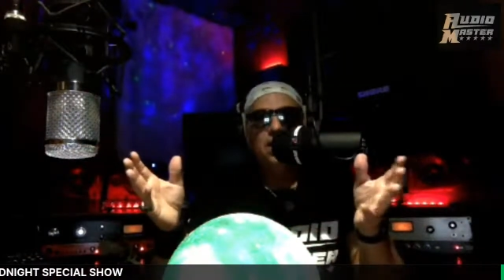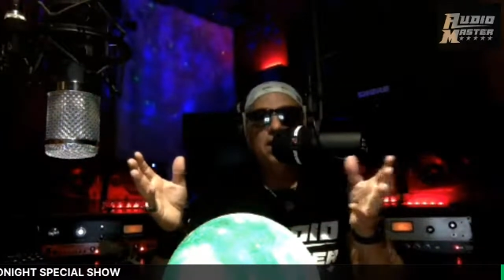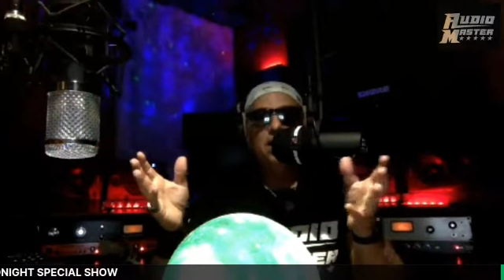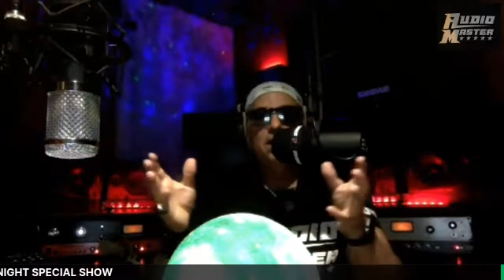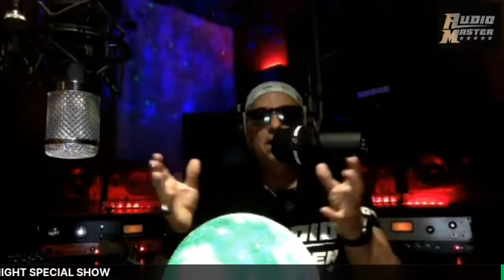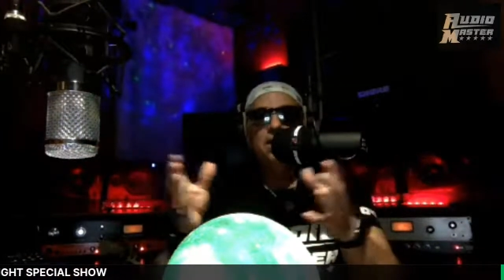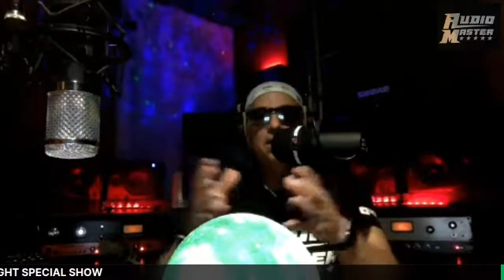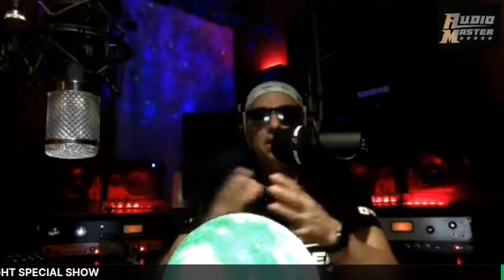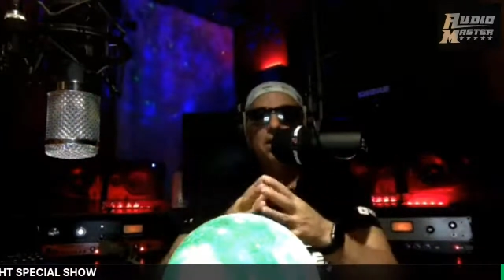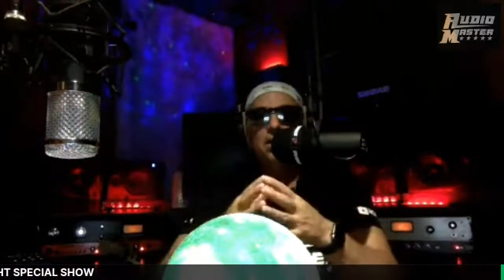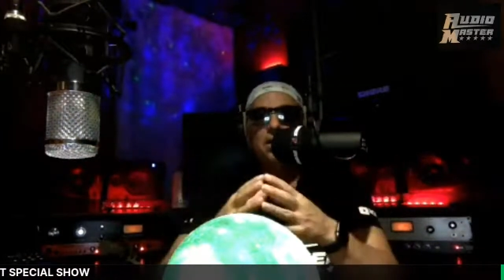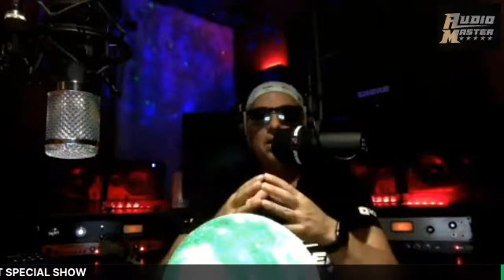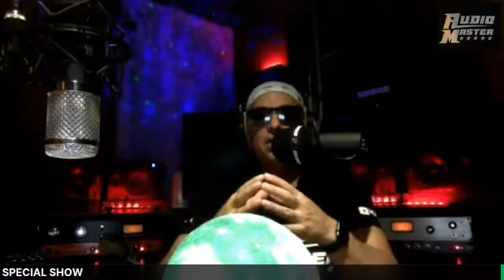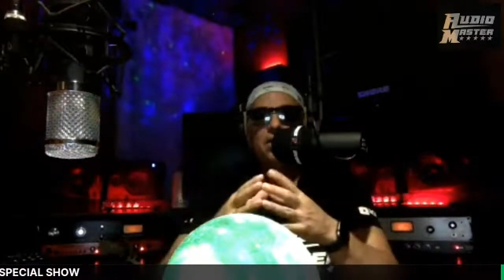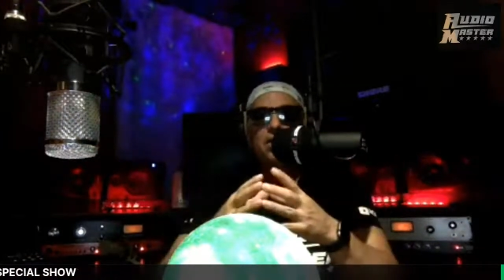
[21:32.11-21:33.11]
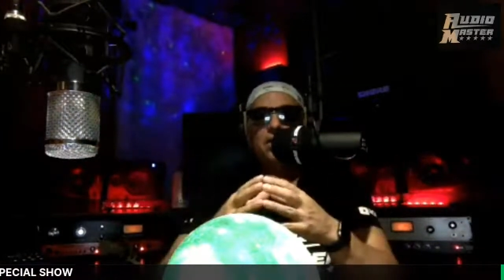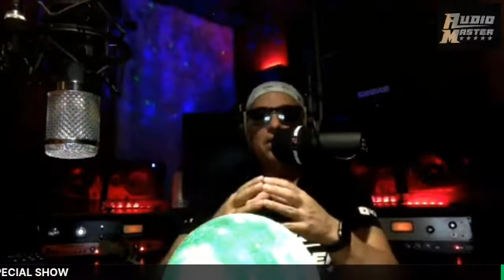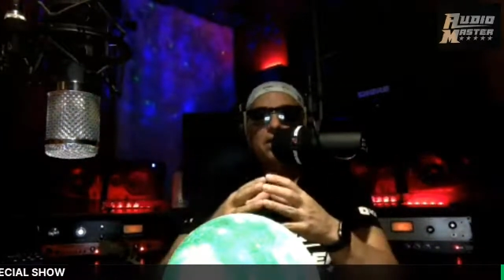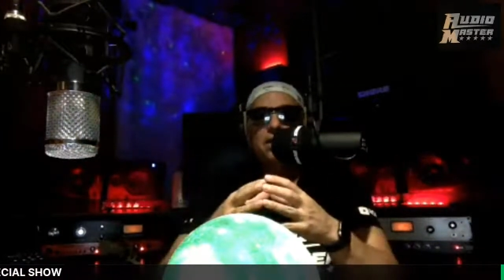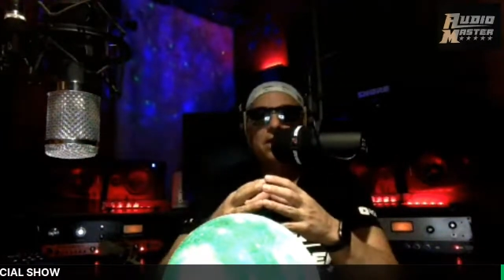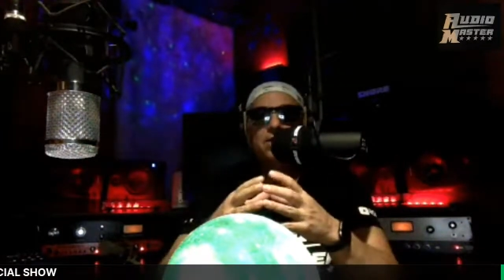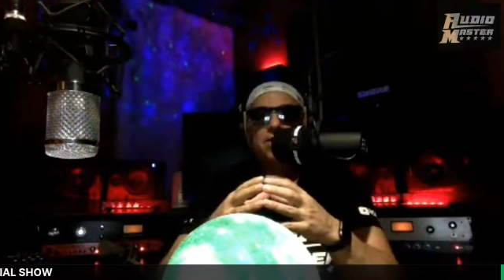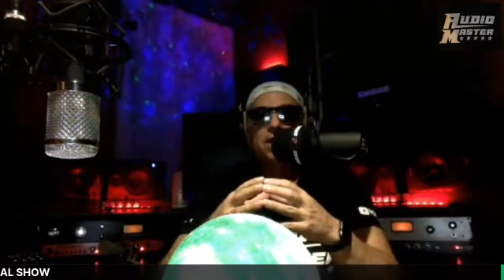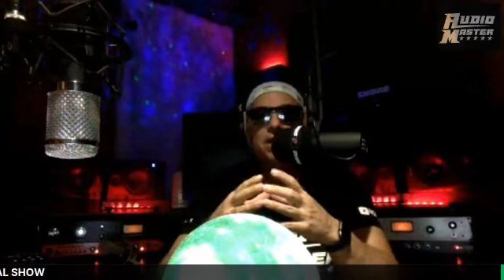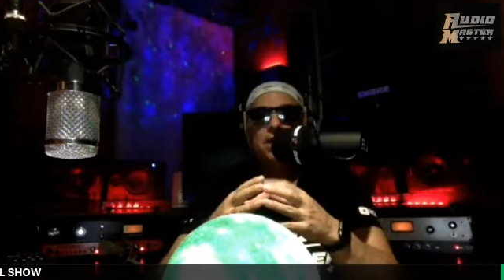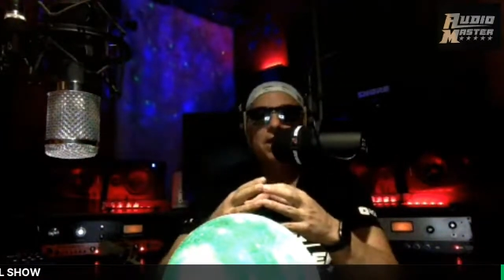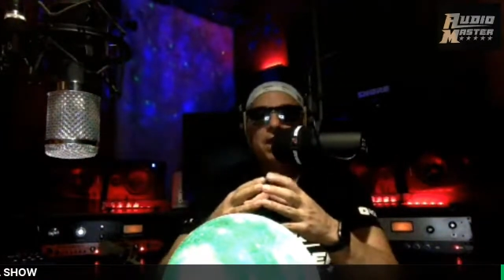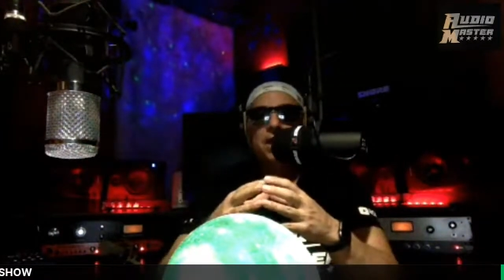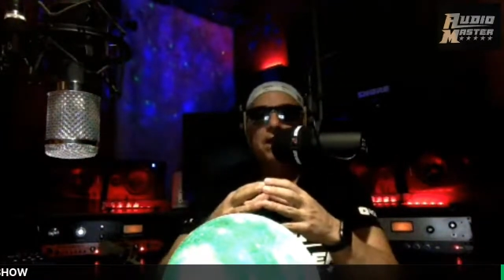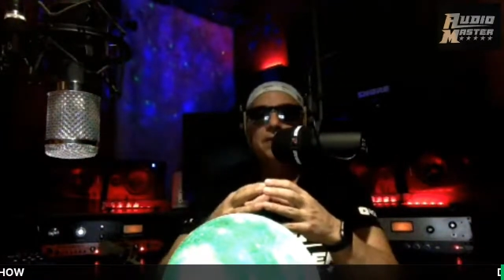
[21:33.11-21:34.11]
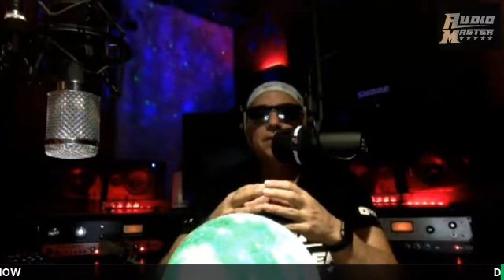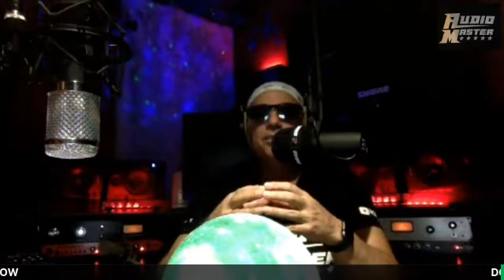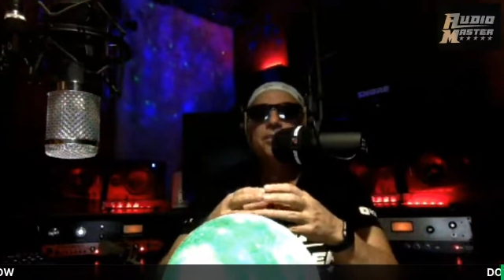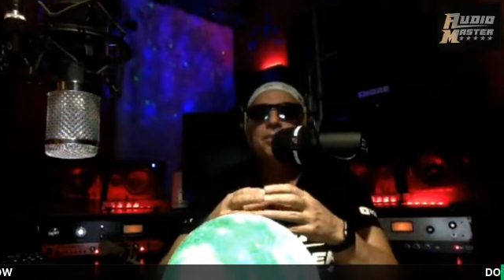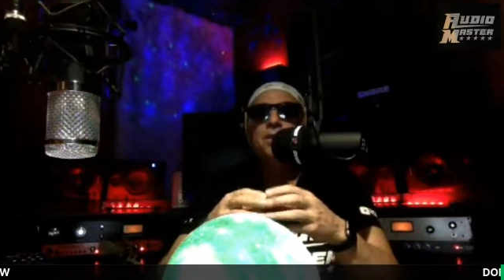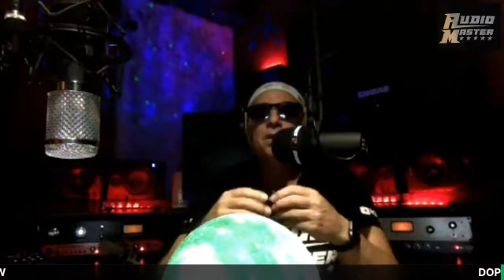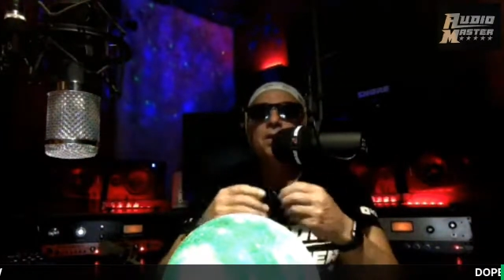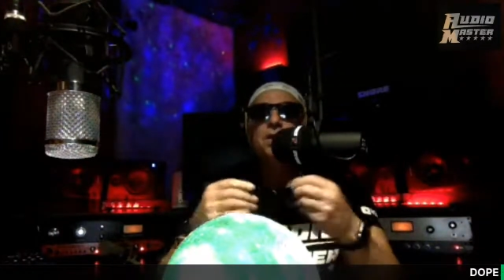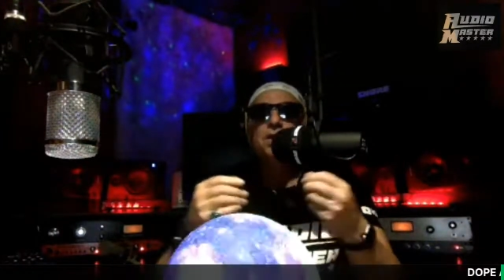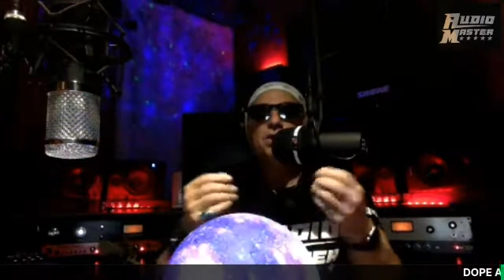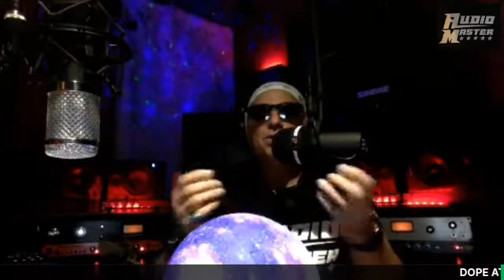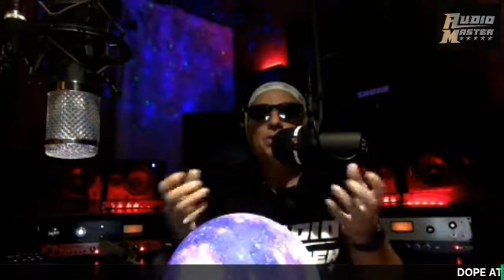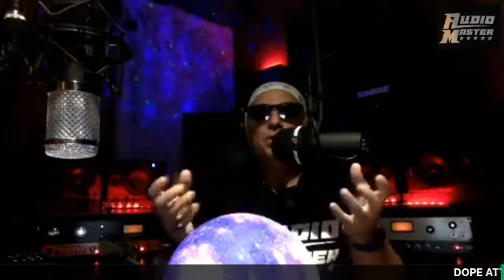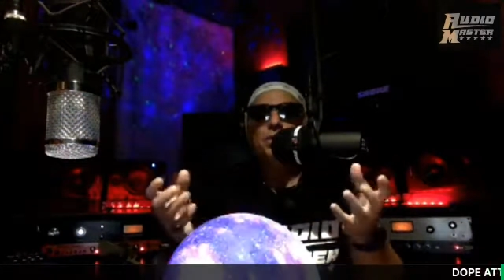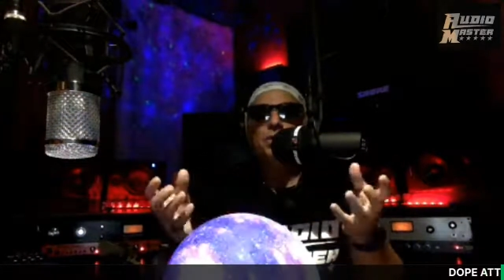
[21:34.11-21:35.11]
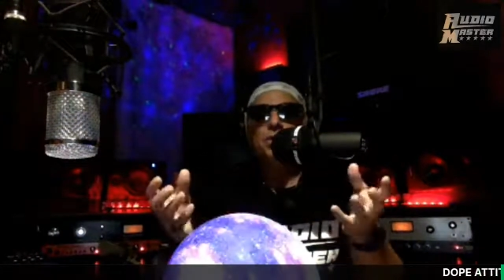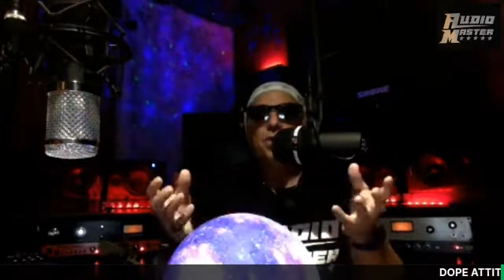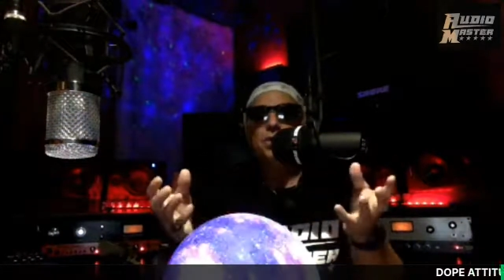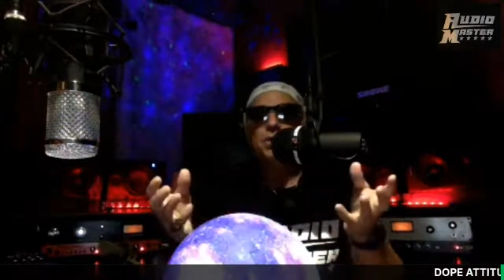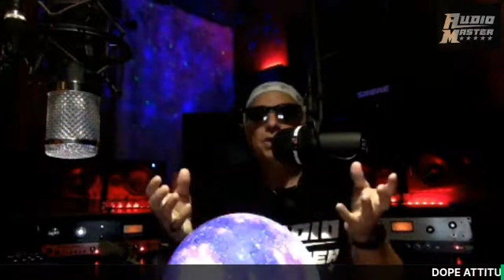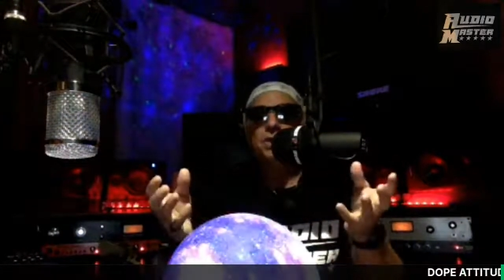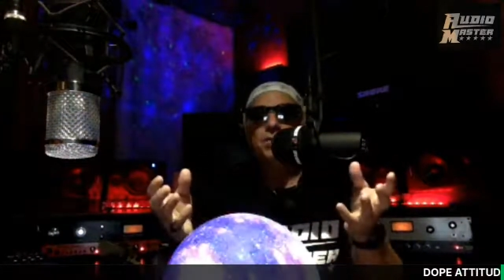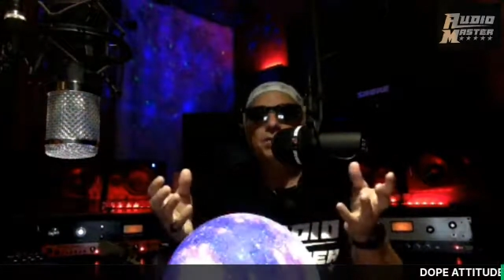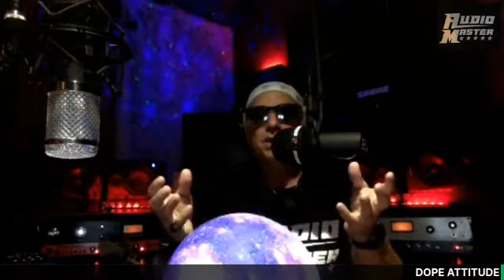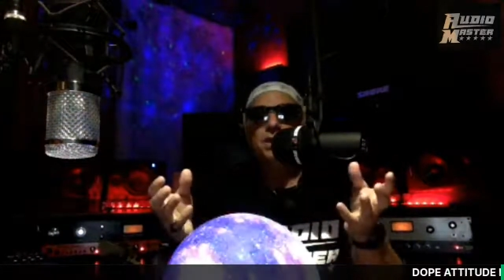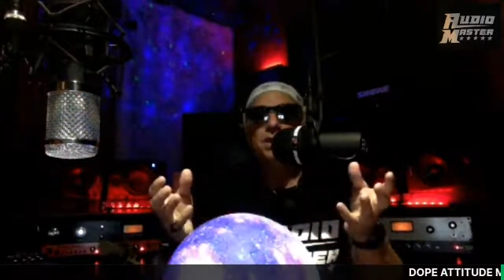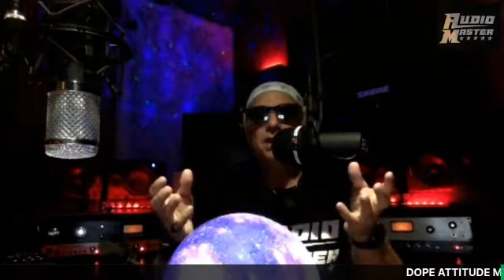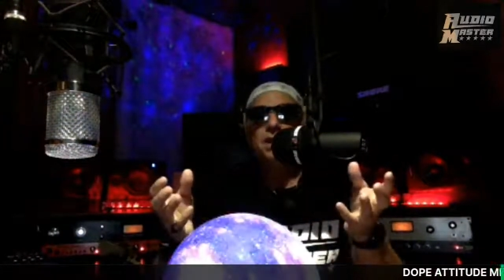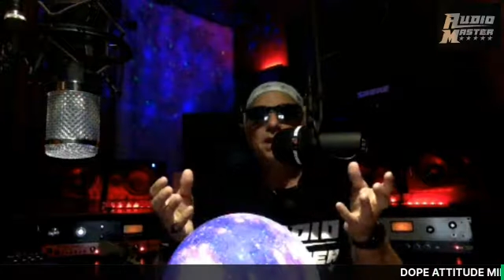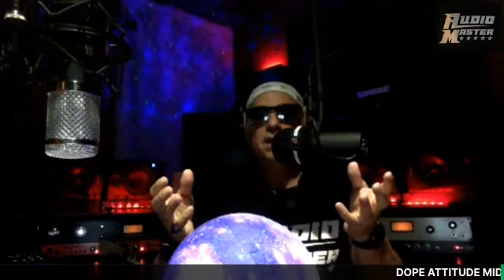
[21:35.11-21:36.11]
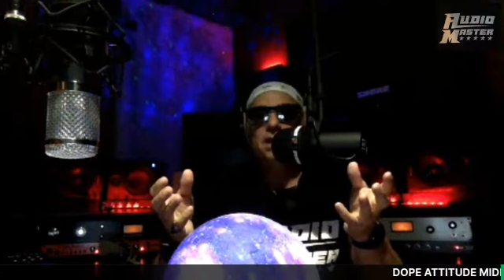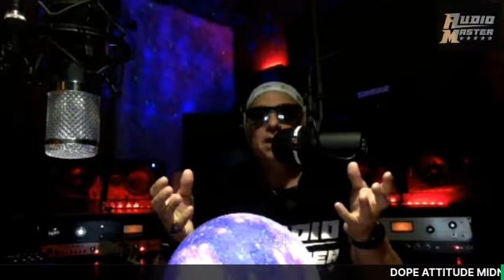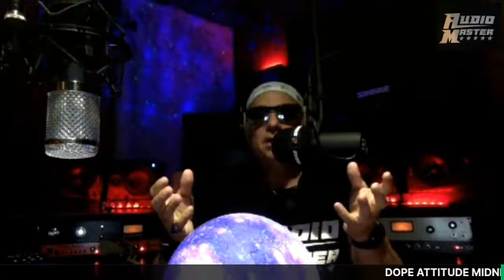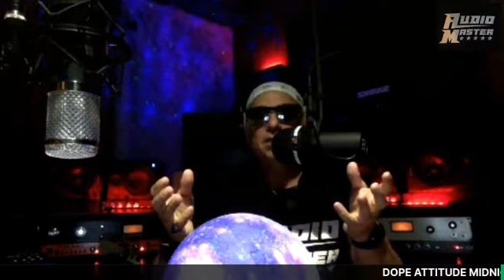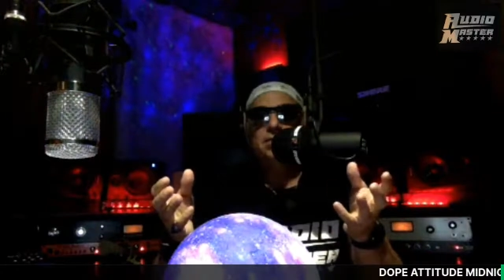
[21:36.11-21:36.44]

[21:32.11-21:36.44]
uh, earlier than midnight. So we're approaching midnight.